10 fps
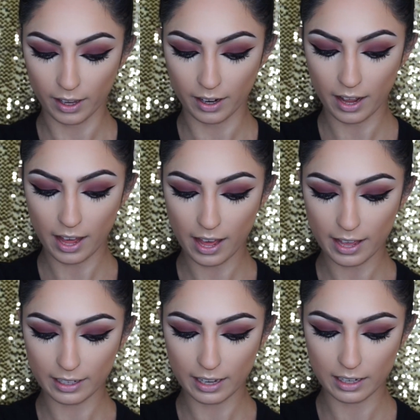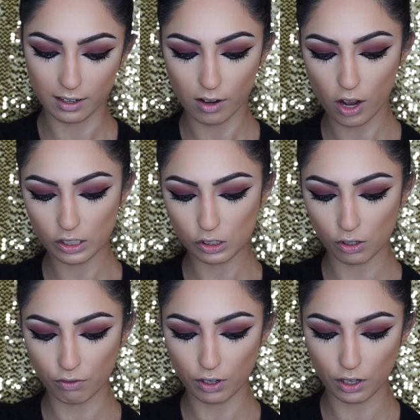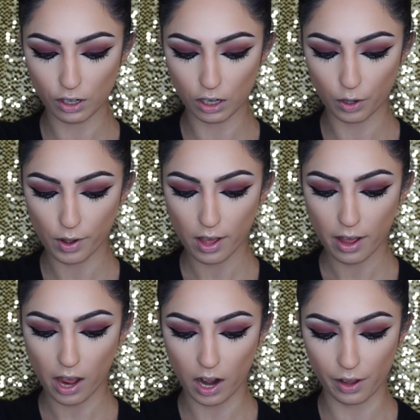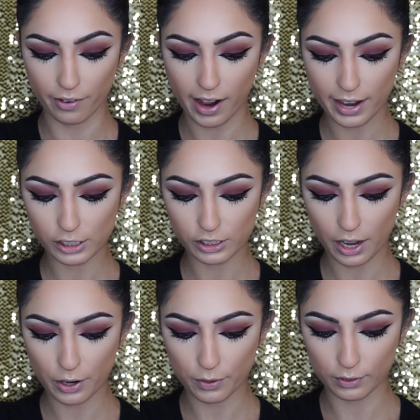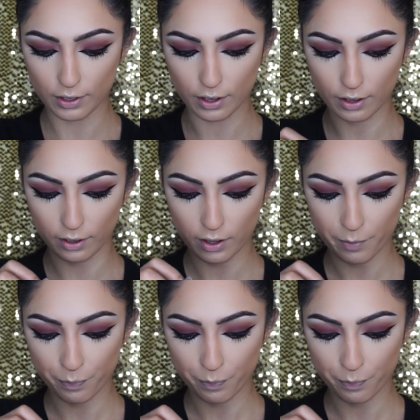and highlighting and contour video, another eyeshadow look.